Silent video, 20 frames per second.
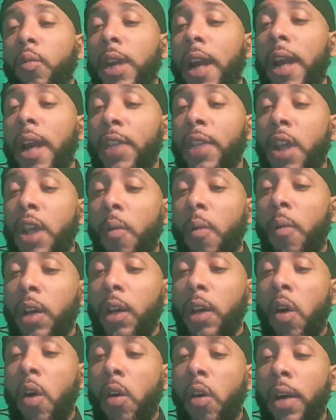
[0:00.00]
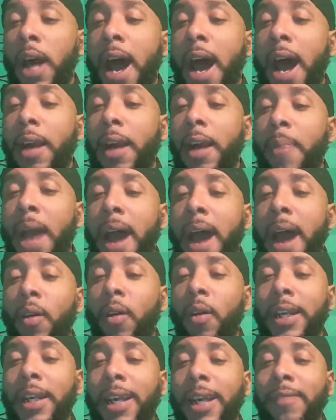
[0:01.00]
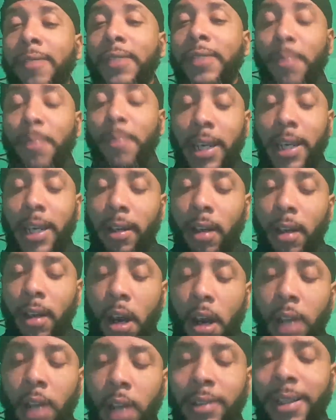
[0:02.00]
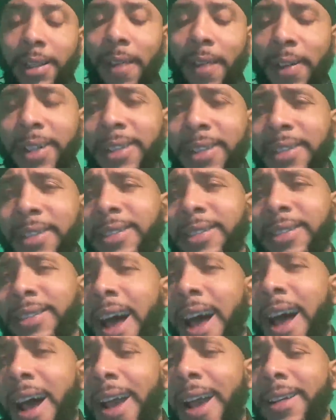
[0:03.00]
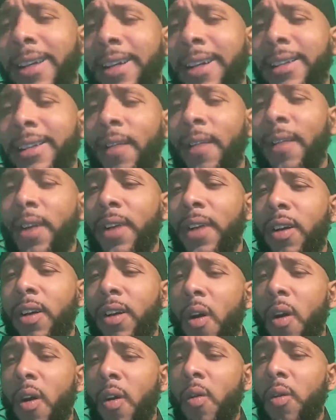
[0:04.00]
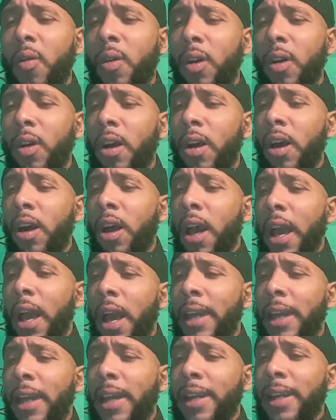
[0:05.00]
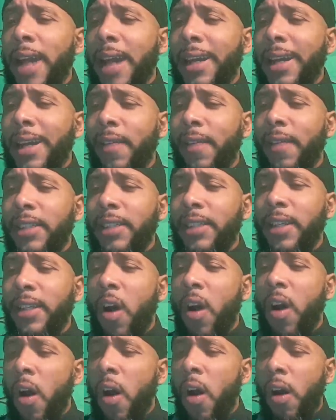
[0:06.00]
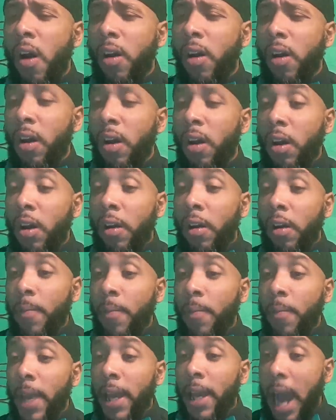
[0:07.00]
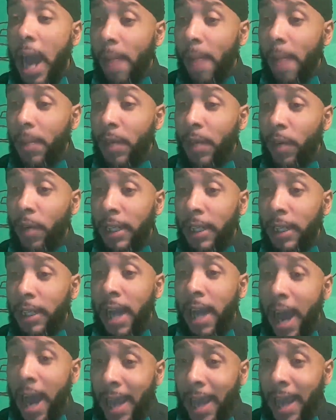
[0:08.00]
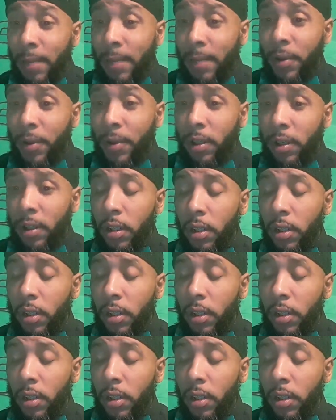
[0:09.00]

whatever y'all want to call it, a higher power gives me a different sign and a different code, and then I give it to y'all, man, I be really hyped.